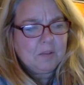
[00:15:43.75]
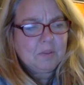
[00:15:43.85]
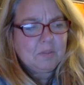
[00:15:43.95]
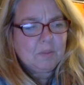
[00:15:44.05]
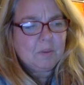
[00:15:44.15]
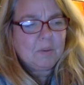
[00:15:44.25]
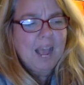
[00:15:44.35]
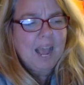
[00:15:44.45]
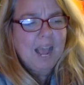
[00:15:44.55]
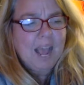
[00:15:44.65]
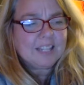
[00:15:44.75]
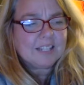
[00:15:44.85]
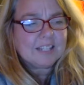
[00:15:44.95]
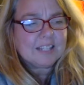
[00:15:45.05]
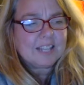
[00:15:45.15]
with
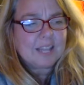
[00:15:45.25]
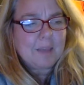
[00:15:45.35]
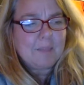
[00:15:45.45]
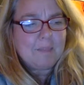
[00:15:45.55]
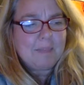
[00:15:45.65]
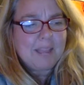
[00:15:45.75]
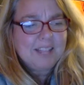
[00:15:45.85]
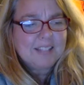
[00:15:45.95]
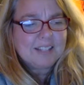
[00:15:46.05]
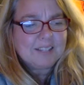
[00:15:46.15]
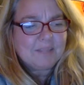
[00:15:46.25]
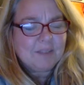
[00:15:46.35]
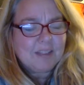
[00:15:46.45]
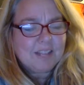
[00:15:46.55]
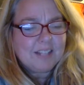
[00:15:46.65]
miraculously amazing
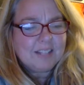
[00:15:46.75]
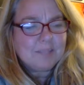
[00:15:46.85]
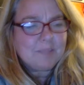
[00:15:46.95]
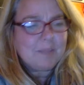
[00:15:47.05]
friends,